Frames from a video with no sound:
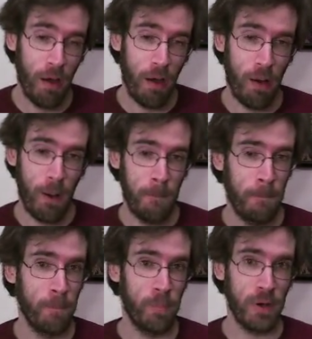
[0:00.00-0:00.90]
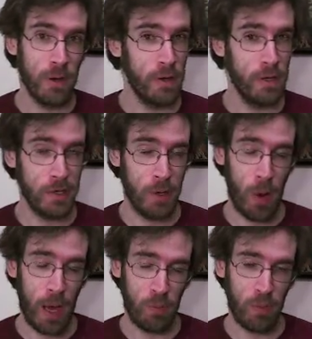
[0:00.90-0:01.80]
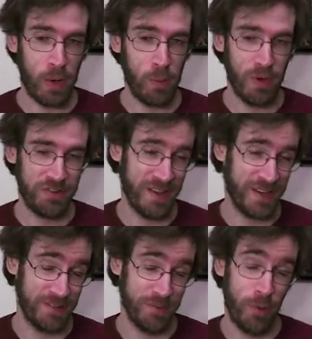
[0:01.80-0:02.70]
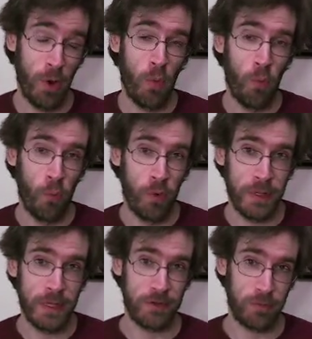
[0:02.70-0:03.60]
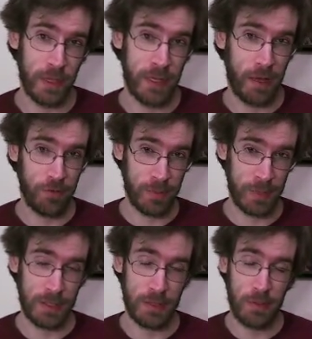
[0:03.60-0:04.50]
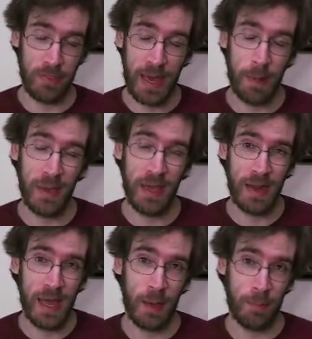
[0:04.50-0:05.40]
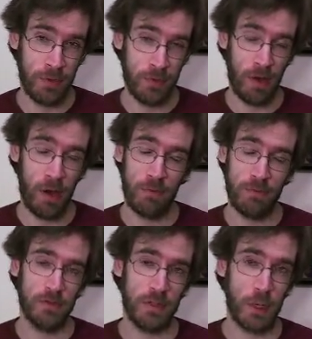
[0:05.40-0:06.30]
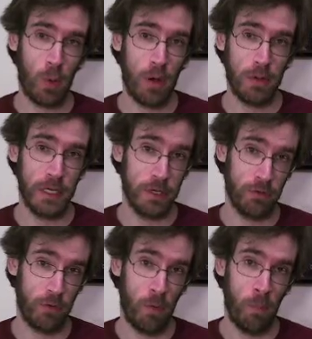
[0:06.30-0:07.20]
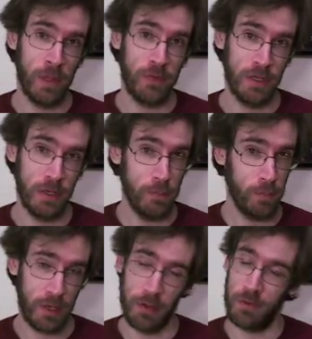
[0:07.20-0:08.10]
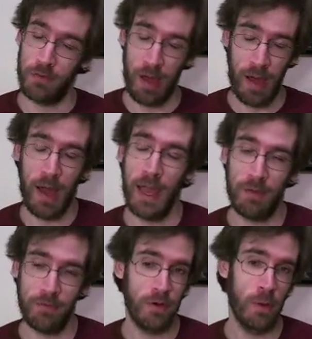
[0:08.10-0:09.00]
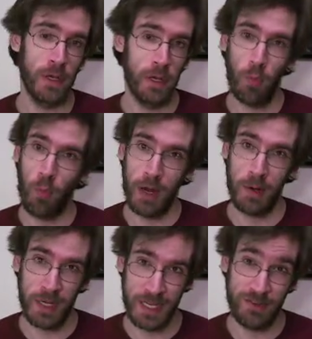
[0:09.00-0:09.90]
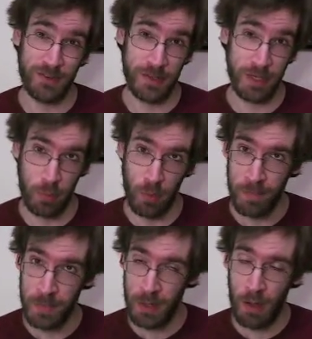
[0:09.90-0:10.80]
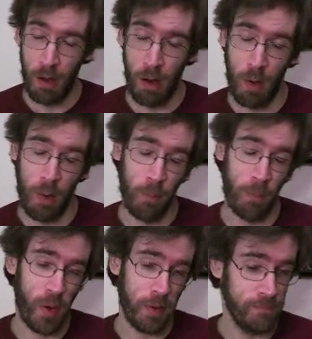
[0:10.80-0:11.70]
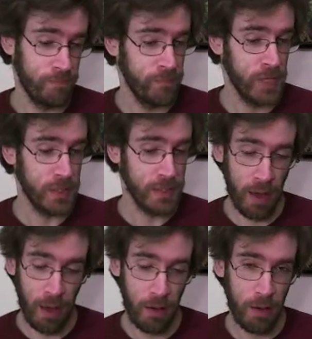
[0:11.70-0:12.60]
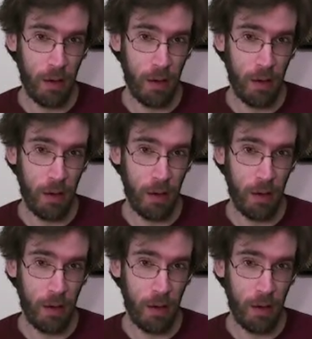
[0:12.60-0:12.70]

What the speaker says: But I wish I could really explain how something that bad happens. Obviously, quality control missed it because I have some here right on my kitchen table. But yeah.